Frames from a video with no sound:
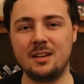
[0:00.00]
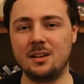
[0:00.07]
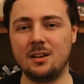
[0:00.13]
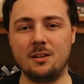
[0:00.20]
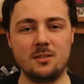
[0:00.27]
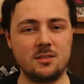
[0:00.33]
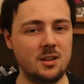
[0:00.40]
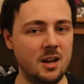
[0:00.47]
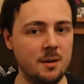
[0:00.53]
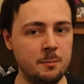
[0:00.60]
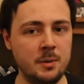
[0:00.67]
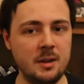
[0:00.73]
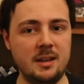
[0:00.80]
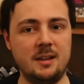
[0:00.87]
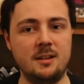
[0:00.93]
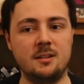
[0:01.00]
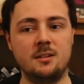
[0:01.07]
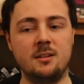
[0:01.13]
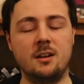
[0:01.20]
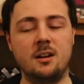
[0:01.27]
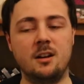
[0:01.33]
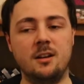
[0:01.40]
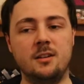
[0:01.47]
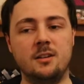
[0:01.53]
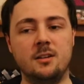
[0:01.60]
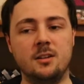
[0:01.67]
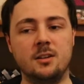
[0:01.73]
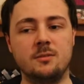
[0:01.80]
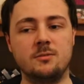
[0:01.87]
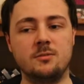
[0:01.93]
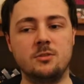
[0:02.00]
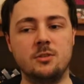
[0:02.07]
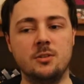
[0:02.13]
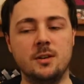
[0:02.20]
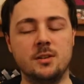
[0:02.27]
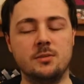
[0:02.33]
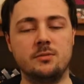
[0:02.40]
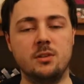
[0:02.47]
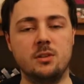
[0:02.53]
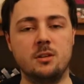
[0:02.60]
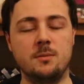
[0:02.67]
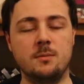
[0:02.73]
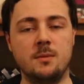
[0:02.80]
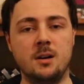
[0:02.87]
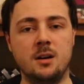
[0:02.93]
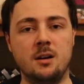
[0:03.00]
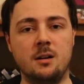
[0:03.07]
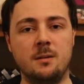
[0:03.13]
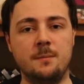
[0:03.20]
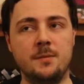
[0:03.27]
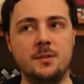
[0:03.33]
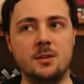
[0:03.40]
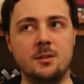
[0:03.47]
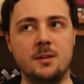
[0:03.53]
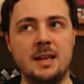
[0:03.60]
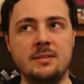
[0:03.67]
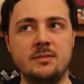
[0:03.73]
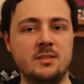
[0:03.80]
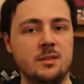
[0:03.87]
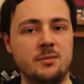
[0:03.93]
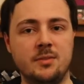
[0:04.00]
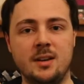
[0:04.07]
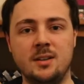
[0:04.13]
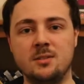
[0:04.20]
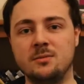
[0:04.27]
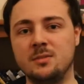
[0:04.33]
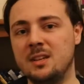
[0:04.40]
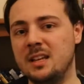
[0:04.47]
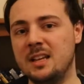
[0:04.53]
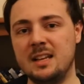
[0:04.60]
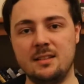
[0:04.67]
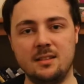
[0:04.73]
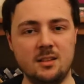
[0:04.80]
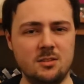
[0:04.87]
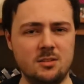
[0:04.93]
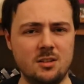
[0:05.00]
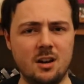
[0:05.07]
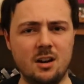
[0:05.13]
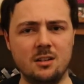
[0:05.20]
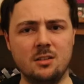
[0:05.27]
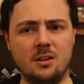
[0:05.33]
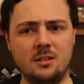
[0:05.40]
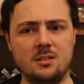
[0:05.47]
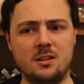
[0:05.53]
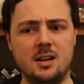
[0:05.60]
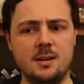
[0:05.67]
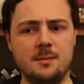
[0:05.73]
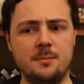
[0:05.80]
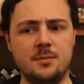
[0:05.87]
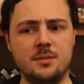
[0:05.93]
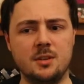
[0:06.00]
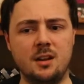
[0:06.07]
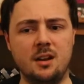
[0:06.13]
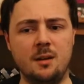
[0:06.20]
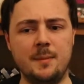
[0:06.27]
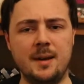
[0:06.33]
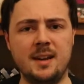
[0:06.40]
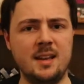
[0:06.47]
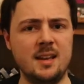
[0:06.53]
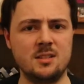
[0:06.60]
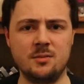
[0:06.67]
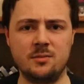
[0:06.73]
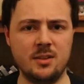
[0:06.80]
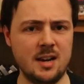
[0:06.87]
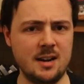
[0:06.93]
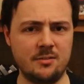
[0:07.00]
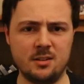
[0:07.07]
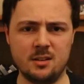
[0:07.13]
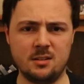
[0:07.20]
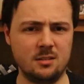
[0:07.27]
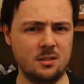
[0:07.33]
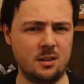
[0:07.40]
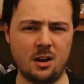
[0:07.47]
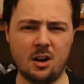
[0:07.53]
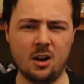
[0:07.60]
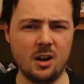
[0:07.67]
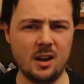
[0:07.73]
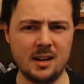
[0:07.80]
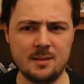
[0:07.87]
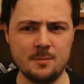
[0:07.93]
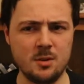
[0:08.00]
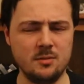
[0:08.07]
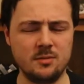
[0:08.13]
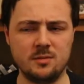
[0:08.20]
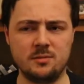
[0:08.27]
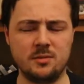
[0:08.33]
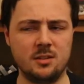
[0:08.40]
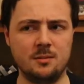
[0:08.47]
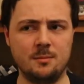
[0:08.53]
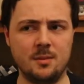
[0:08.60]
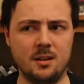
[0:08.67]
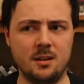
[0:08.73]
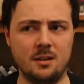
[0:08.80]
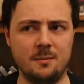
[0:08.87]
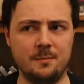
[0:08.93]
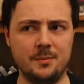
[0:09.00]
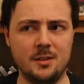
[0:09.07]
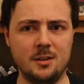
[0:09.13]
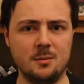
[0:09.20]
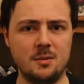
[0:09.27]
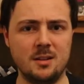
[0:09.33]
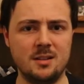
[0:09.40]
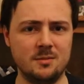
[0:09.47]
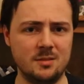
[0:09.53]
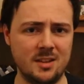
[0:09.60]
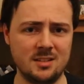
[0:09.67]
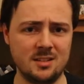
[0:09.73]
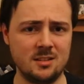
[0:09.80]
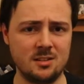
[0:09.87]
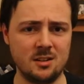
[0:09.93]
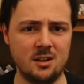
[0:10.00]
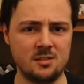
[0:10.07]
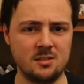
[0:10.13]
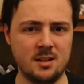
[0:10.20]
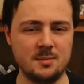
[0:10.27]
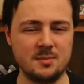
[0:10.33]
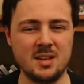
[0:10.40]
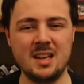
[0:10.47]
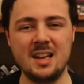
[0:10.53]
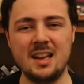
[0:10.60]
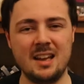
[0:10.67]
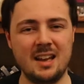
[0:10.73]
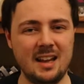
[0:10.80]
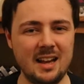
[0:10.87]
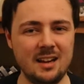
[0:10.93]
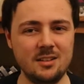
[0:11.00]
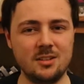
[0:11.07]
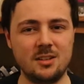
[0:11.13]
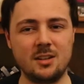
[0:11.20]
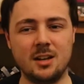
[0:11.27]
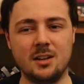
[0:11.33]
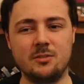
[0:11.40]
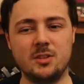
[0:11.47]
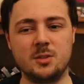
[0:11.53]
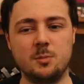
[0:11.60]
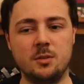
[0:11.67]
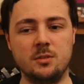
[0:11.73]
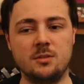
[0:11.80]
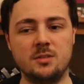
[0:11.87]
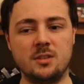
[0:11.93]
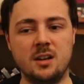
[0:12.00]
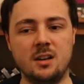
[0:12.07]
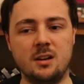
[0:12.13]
kind of upbeat, you know, kind of joyous film, you know, even in the face of these dark times. And it is a very, very highly moving film, you know, but in the face of these dark times, how you can kind of respond,